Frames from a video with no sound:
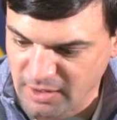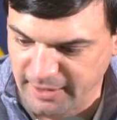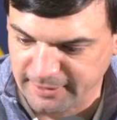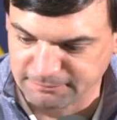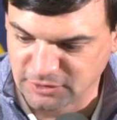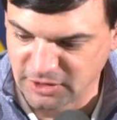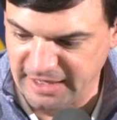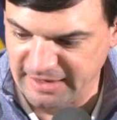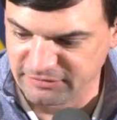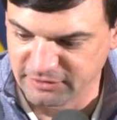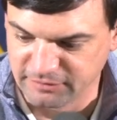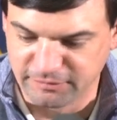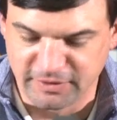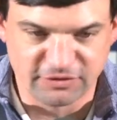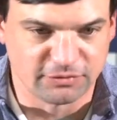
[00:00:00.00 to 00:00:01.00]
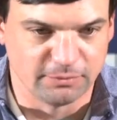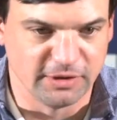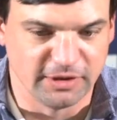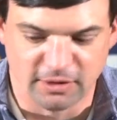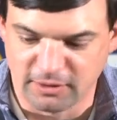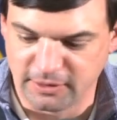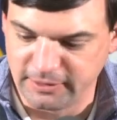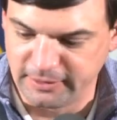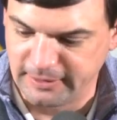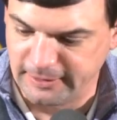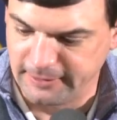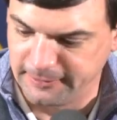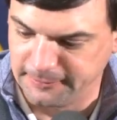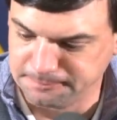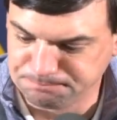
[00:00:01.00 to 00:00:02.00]
All right. Good afternoon. Thanks for being on.
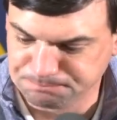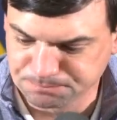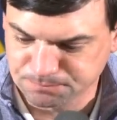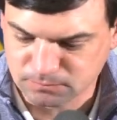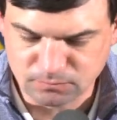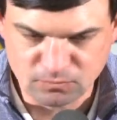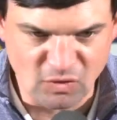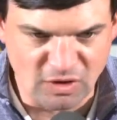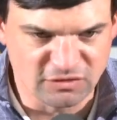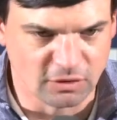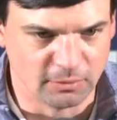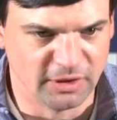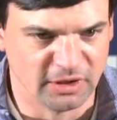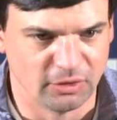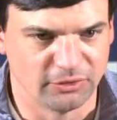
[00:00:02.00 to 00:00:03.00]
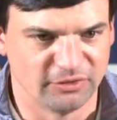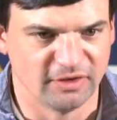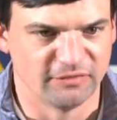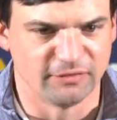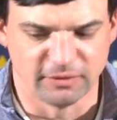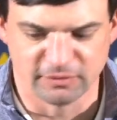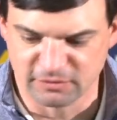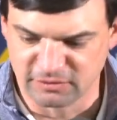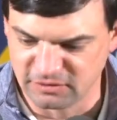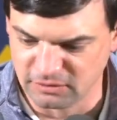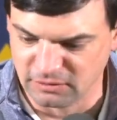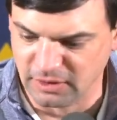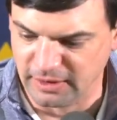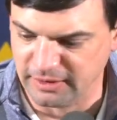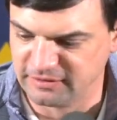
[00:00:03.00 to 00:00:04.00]
It's going to be a little different
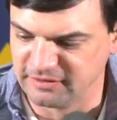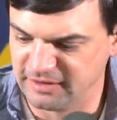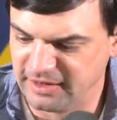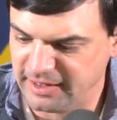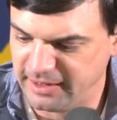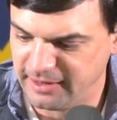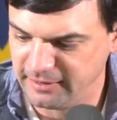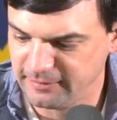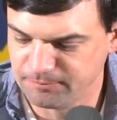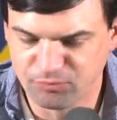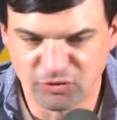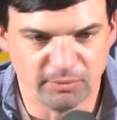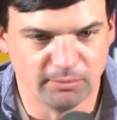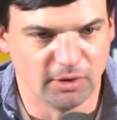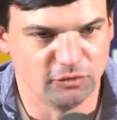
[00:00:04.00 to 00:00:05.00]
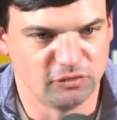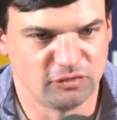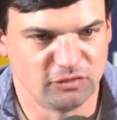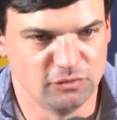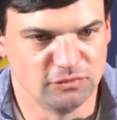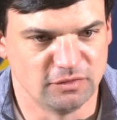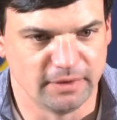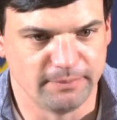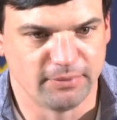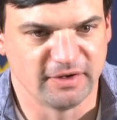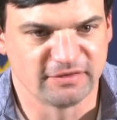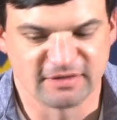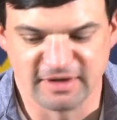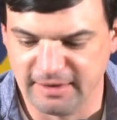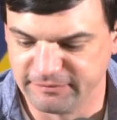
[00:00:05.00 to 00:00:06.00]
today than most Tuesday
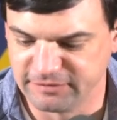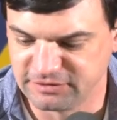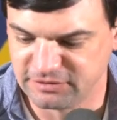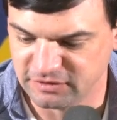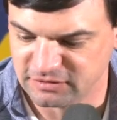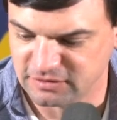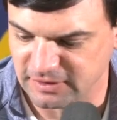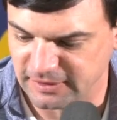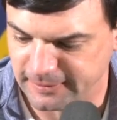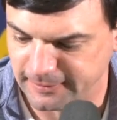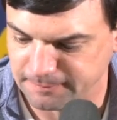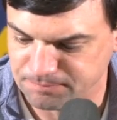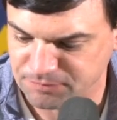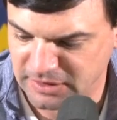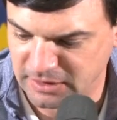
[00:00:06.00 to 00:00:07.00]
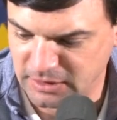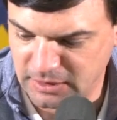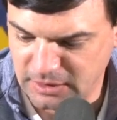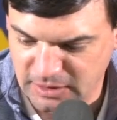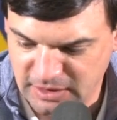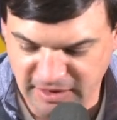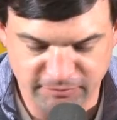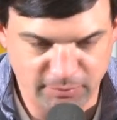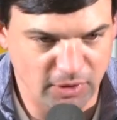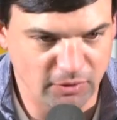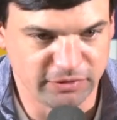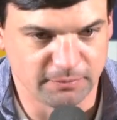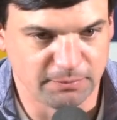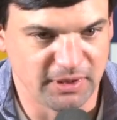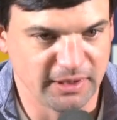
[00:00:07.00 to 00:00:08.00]
press conferences. Gave
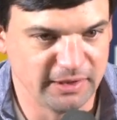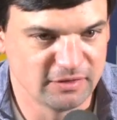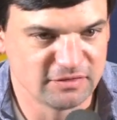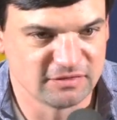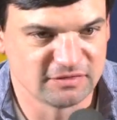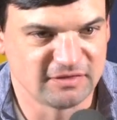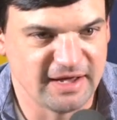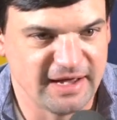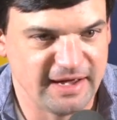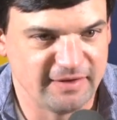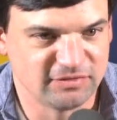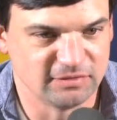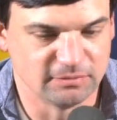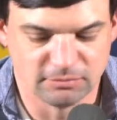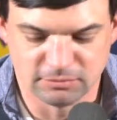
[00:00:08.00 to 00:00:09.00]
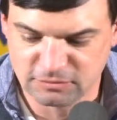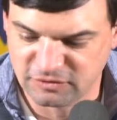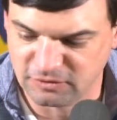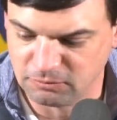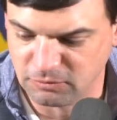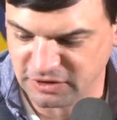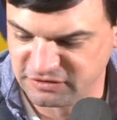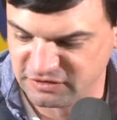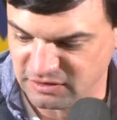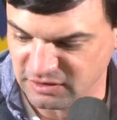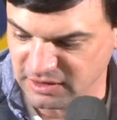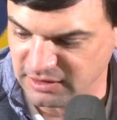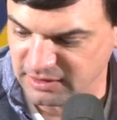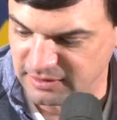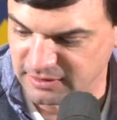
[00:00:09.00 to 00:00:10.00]
both the players and staff some
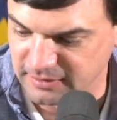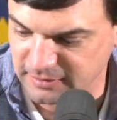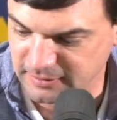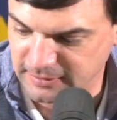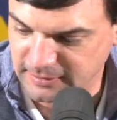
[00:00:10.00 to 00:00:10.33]
much-needed